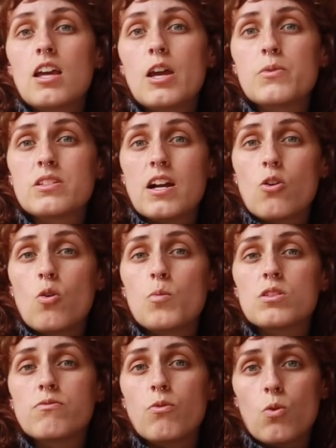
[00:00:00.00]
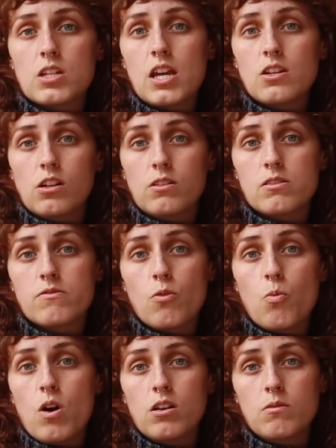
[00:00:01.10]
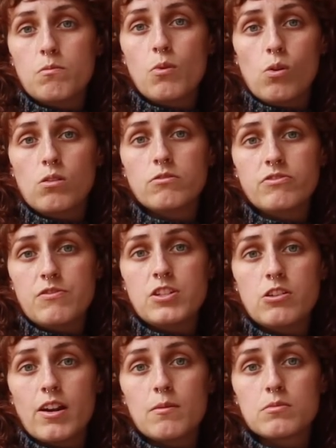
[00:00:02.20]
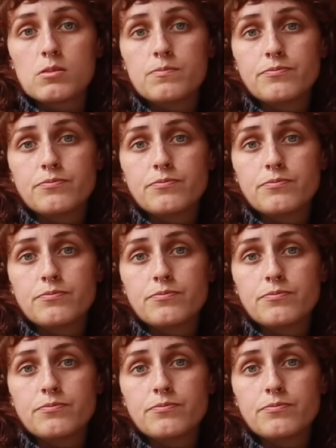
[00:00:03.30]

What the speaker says: It was like almost $14 for one ball of 50 grams.